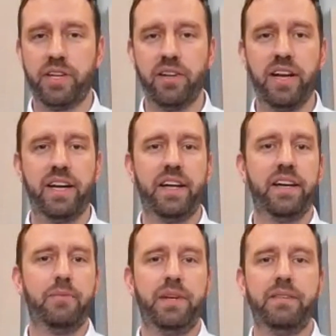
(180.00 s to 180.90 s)
North
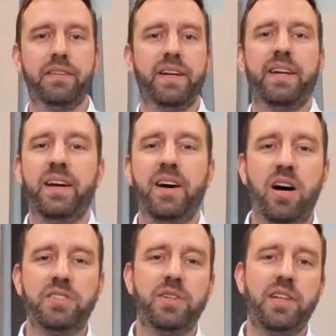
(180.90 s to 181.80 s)
Carolina, and we
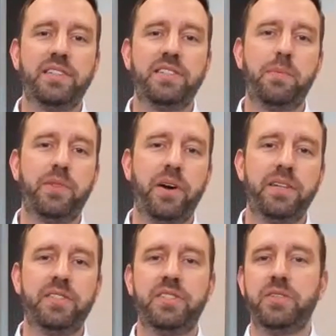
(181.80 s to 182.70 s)
also lines up with
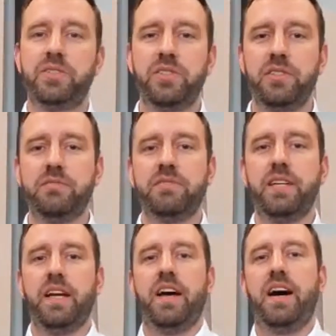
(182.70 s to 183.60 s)
our institutional
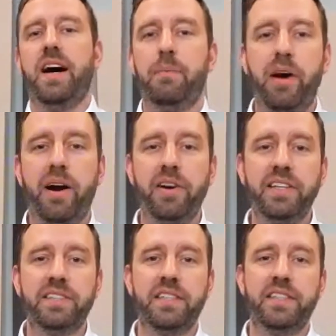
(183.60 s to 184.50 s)

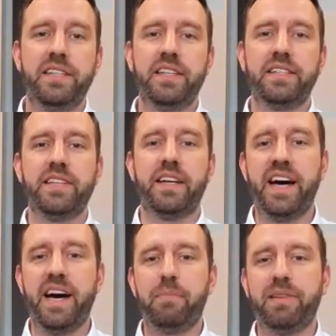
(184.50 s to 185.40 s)
priorities and things like
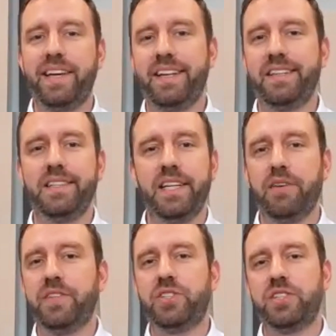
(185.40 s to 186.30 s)
that. But then,
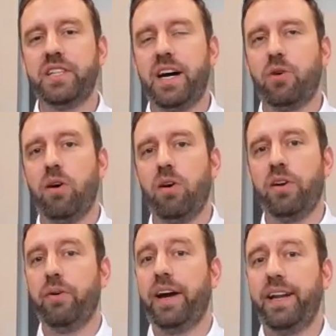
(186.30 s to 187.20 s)
if it's just not
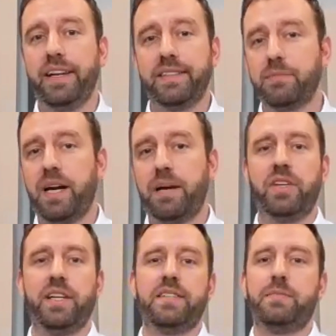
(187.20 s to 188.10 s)
quality writing, sometimes
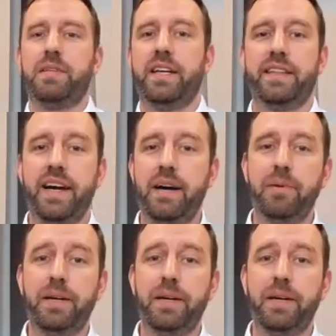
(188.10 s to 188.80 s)
you get something like that.